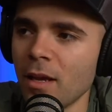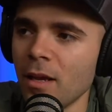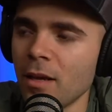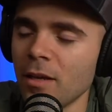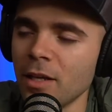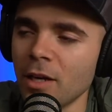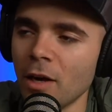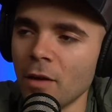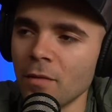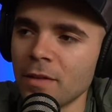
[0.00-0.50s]

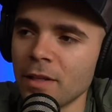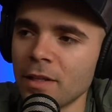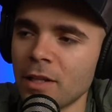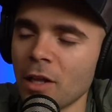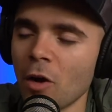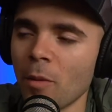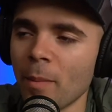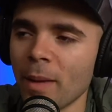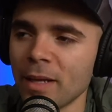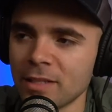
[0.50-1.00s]
you know, that they
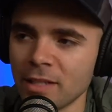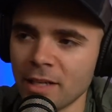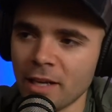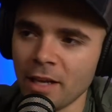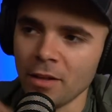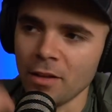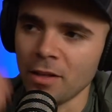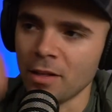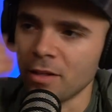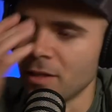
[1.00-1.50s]
don't make
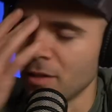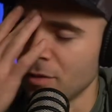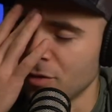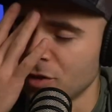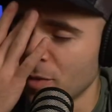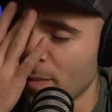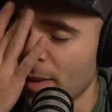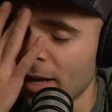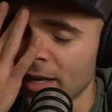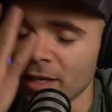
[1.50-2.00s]
tequila in
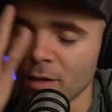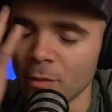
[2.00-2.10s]
Jamaica.